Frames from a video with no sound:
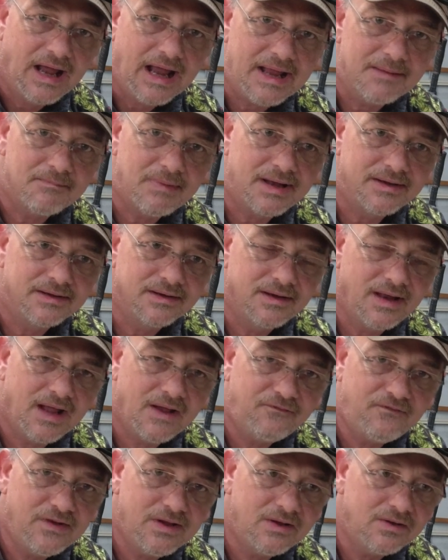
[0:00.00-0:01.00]
And my
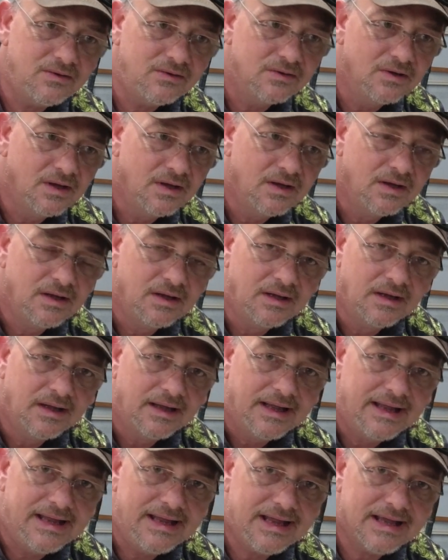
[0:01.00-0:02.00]
nephew,
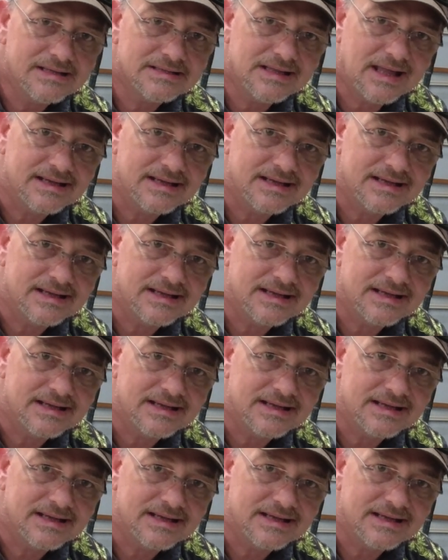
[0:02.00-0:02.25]
he has